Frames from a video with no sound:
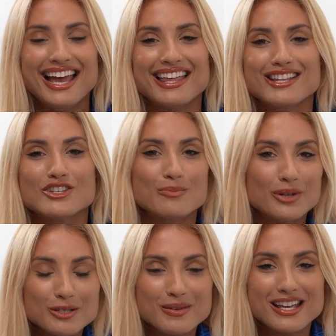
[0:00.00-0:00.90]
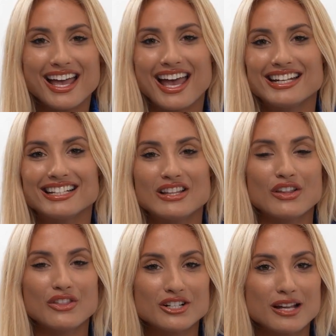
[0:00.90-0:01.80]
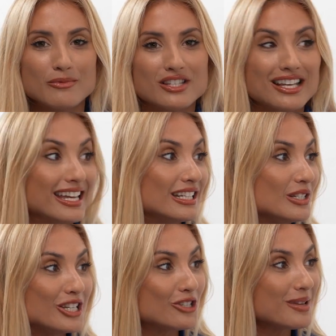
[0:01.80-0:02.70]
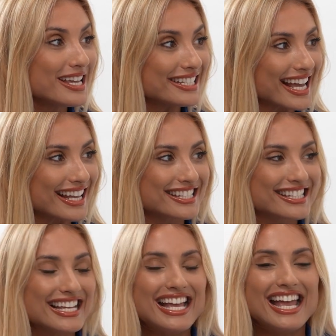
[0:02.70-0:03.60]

And then she booked me again, and then the third time she's like, can you teach me a dance?